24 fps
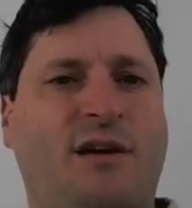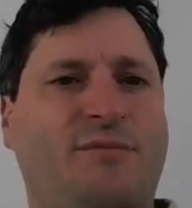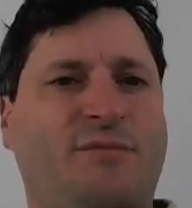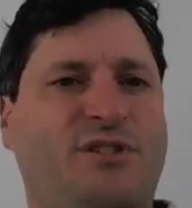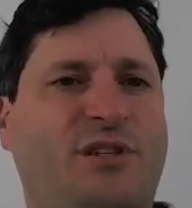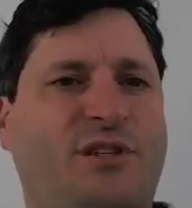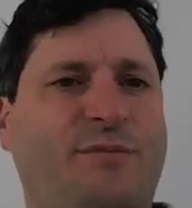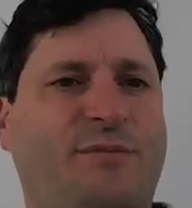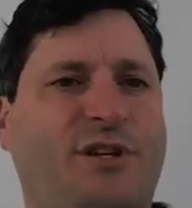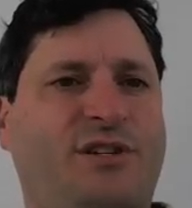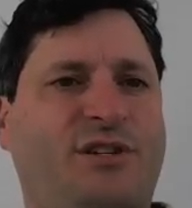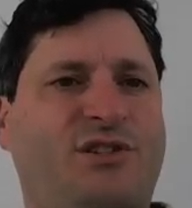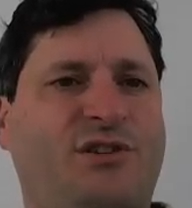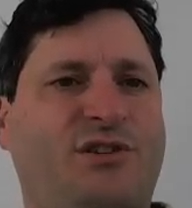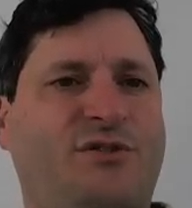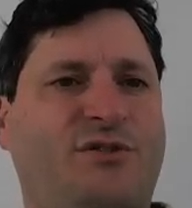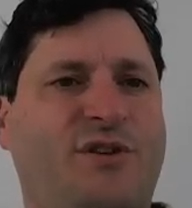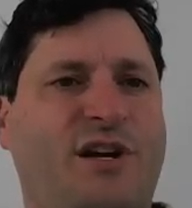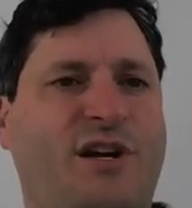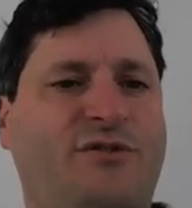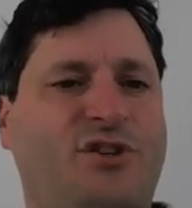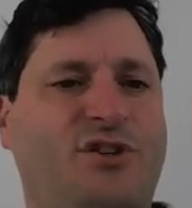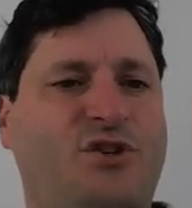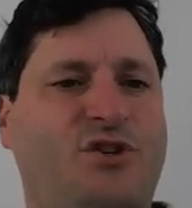So let me show
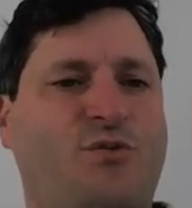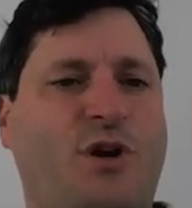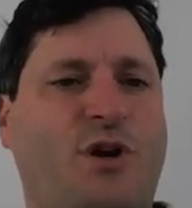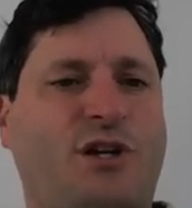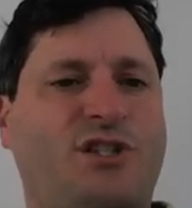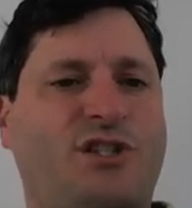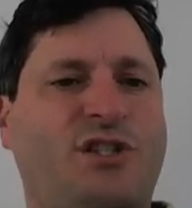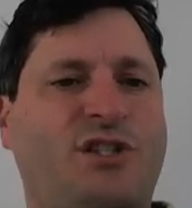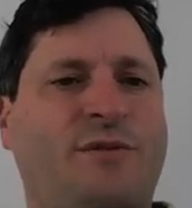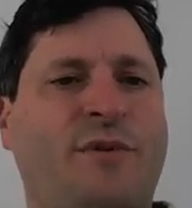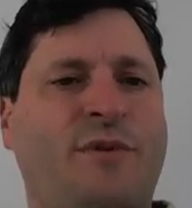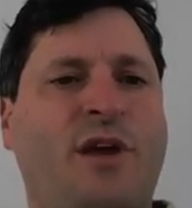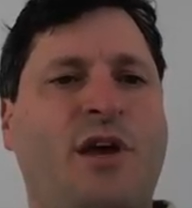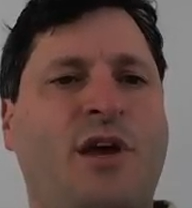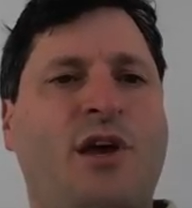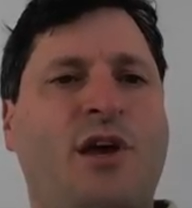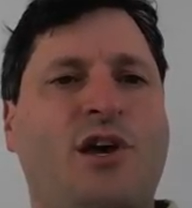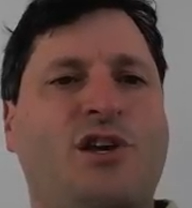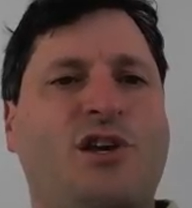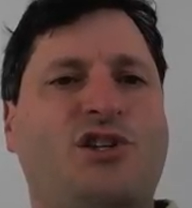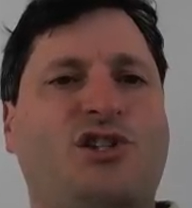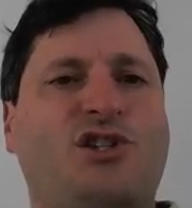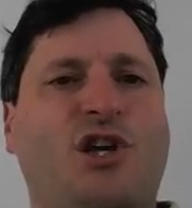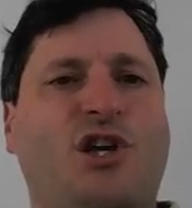you how this works.
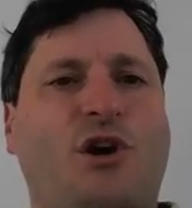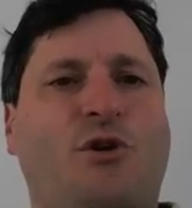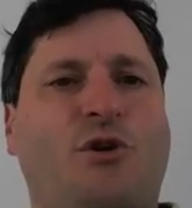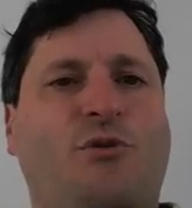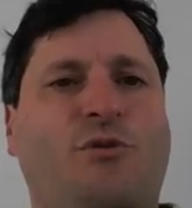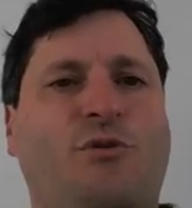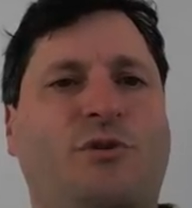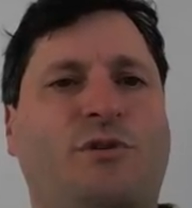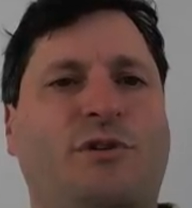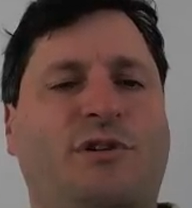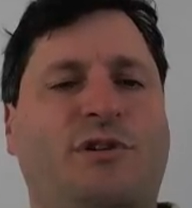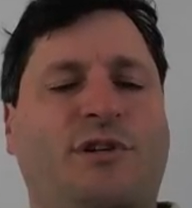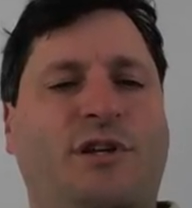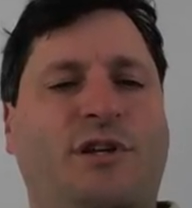So